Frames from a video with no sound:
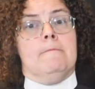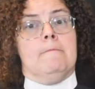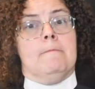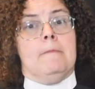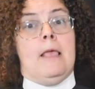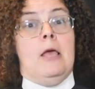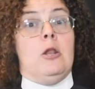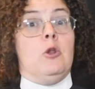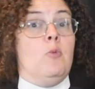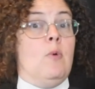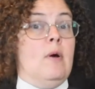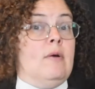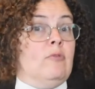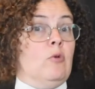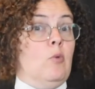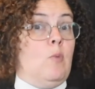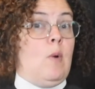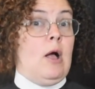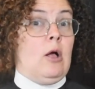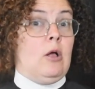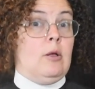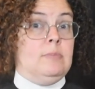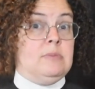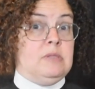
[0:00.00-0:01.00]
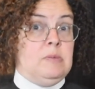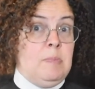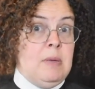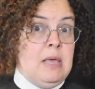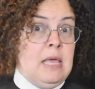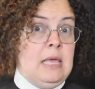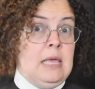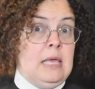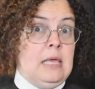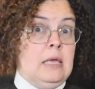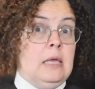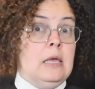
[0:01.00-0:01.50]
And whoever welcomes
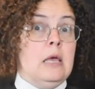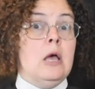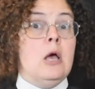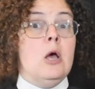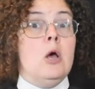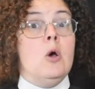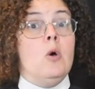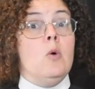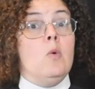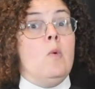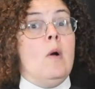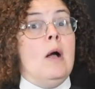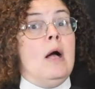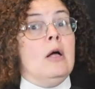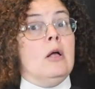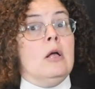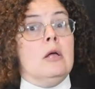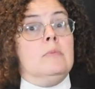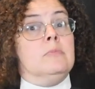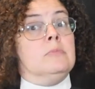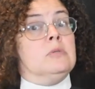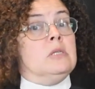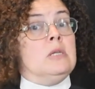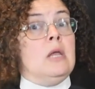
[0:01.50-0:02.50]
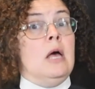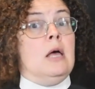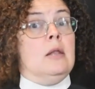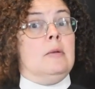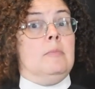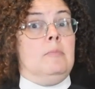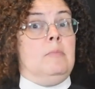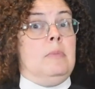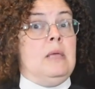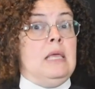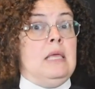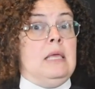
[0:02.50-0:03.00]
me welcomes
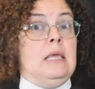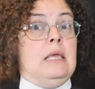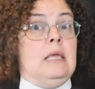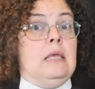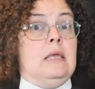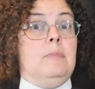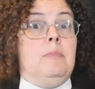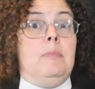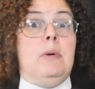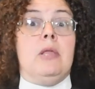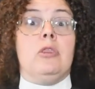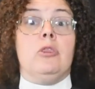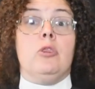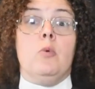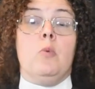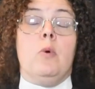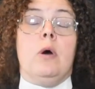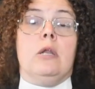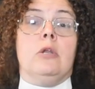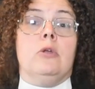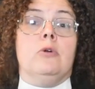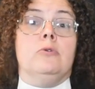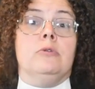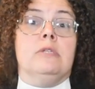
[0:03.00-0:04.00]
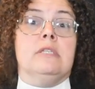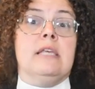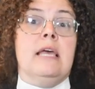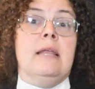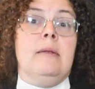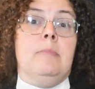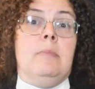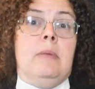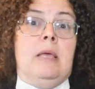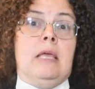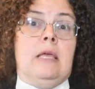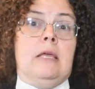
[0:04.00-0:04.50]
not me, but the one who
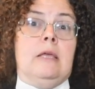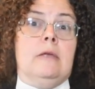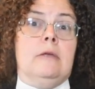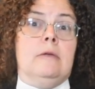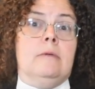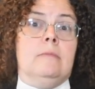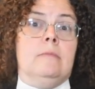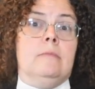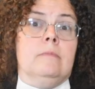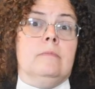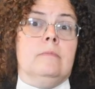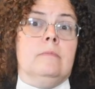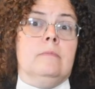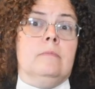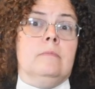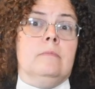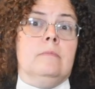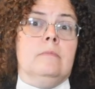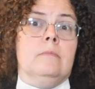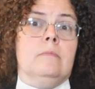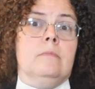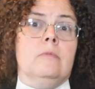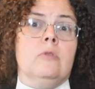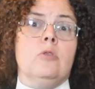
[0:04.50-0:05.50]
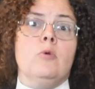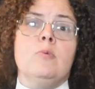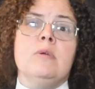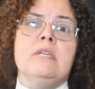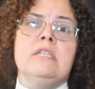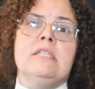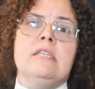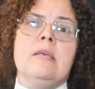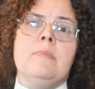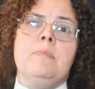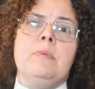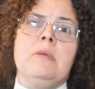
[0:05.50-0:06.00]
sent me. The
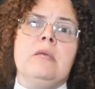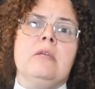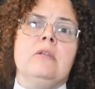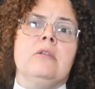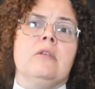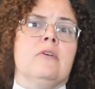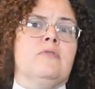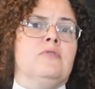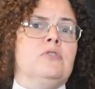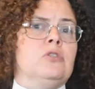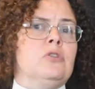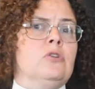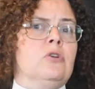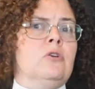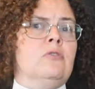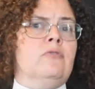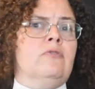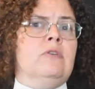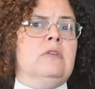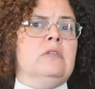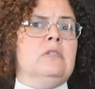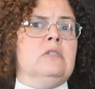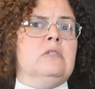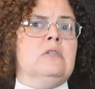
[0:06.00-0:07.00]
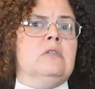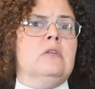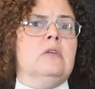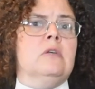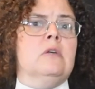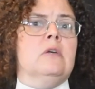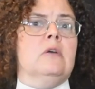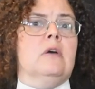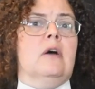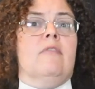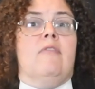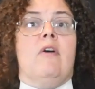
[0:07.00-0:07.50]
recipient of service,
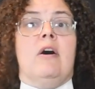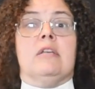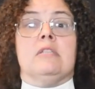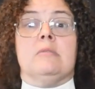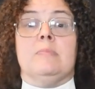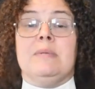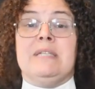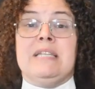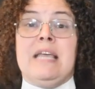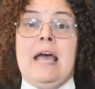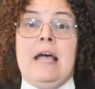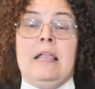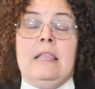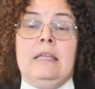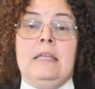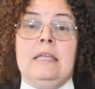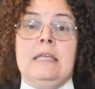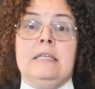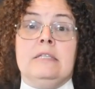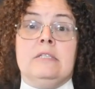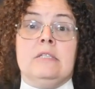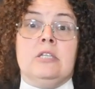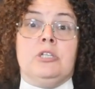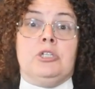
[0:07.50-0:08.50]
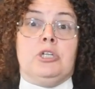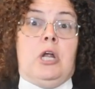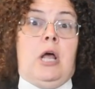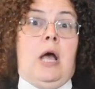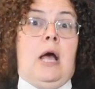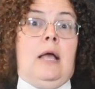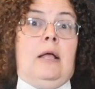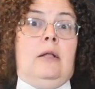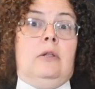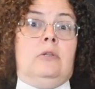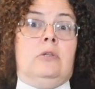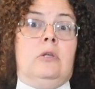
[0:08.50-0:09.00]
of hospitality, is the
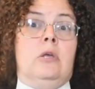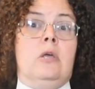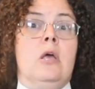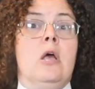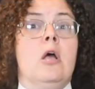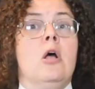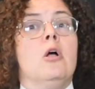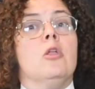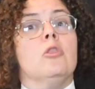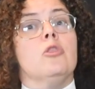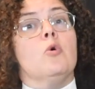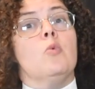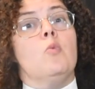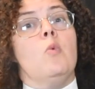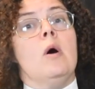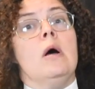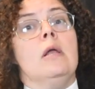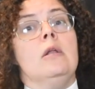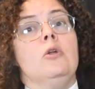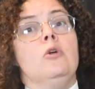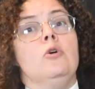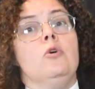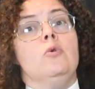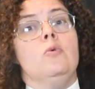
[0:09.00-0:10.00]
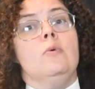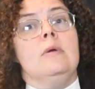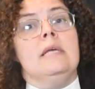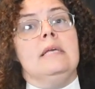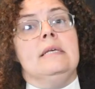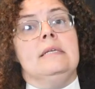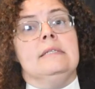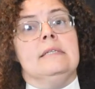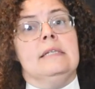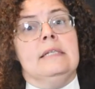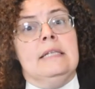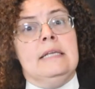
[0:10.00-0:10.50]
child, the one who
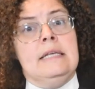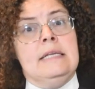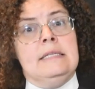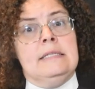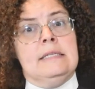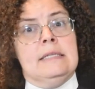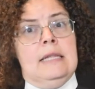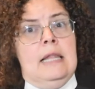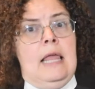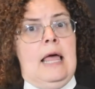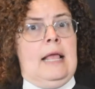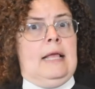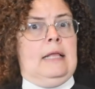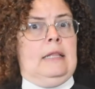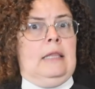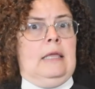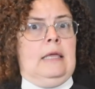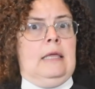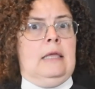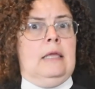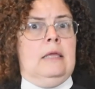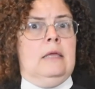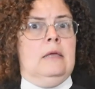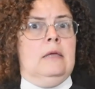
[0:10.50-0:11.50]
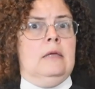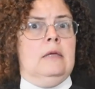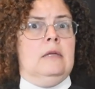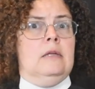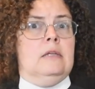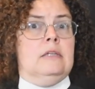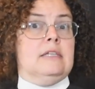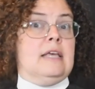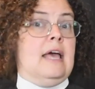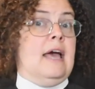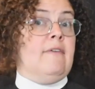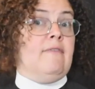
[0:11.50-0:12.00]
is least likely
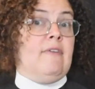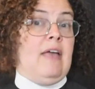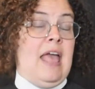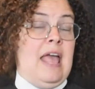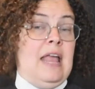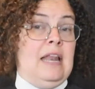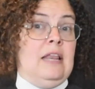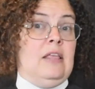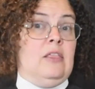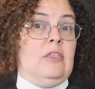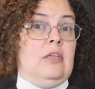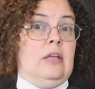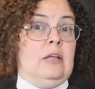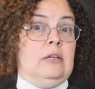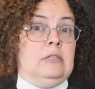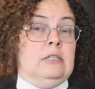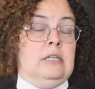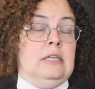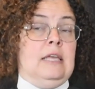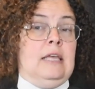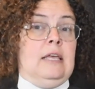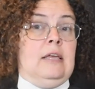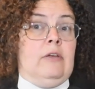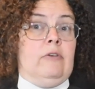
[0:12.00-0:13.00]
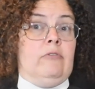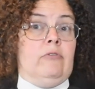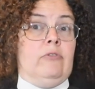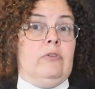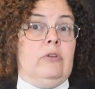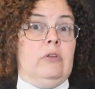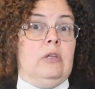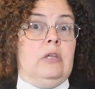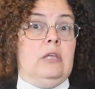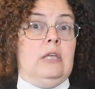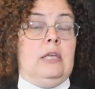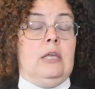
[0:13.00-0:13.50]
to have anything to
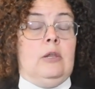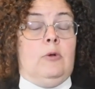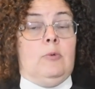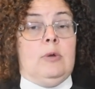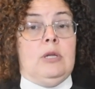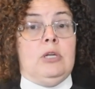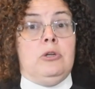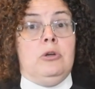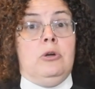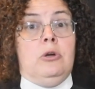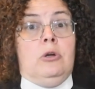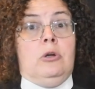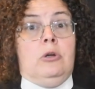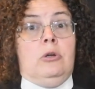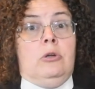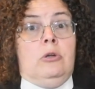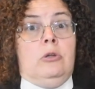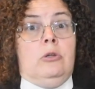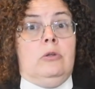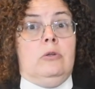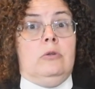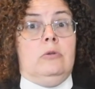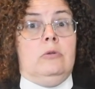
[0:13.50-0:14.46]
give in return.